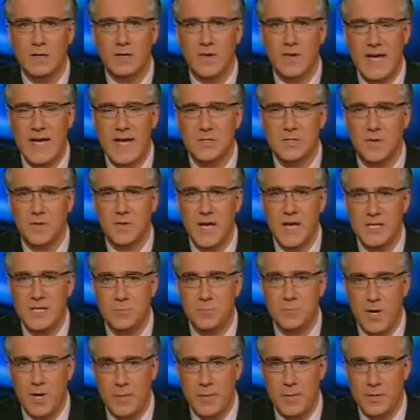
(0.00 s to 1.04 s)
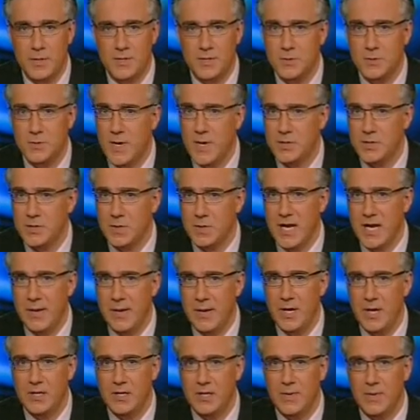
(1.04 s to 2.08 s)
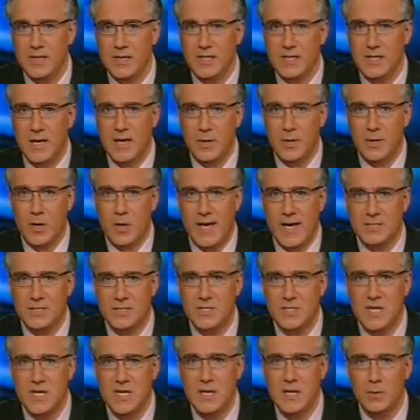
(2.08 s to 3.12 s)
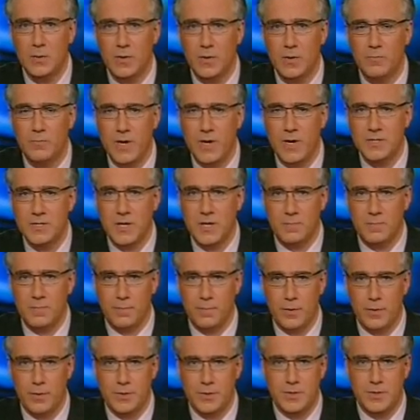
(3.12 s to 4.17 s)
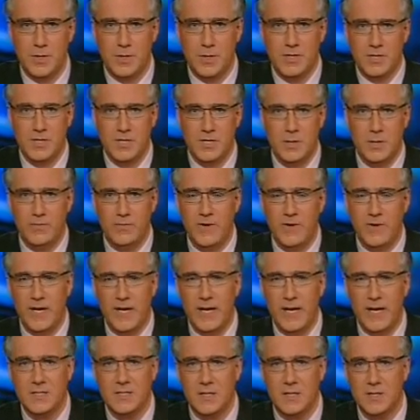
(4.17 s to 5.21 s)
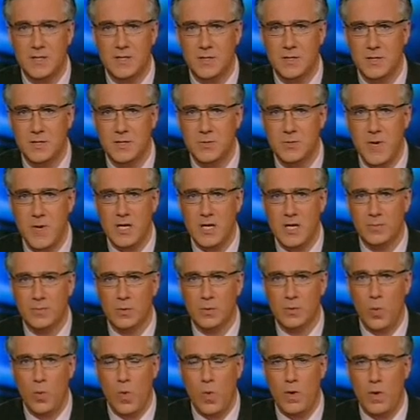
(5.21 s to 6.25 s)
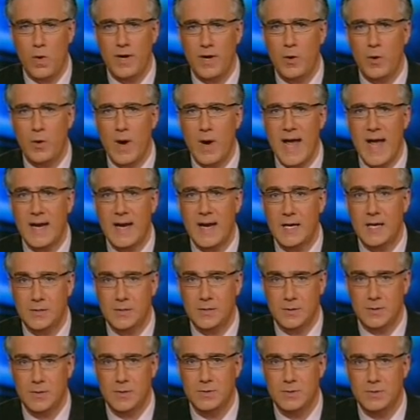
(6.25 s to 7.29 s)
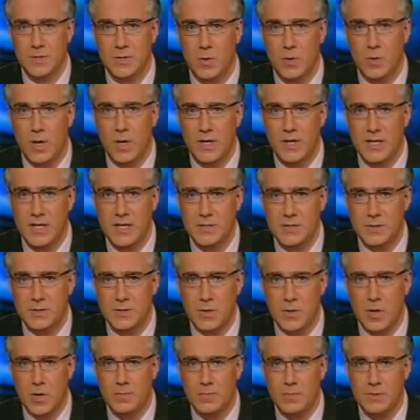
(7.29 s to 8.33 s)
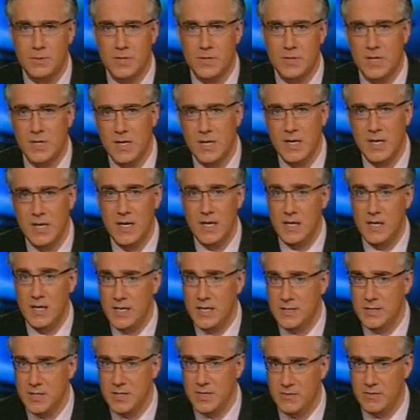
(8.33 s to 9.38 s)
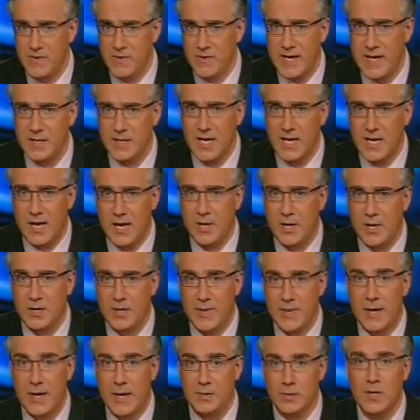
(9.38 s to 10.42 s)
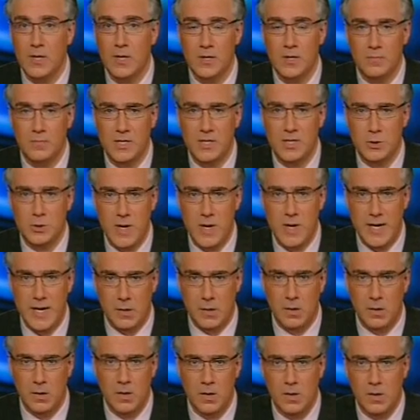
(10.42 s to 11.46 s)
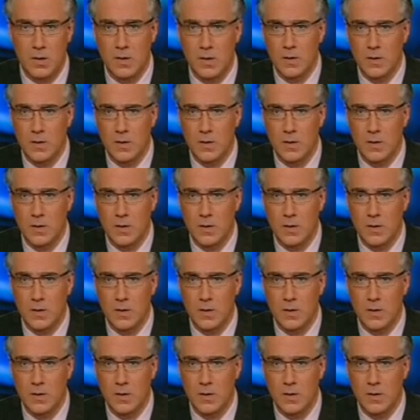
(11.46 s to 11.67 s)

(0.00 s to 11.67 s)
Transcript: And lastly, as promised, a special comment about the Democrats' deal with President Bush to continue financing this unspeakable war in Iraq and to do so on his terms. It is, in fact, a comment about betrayal.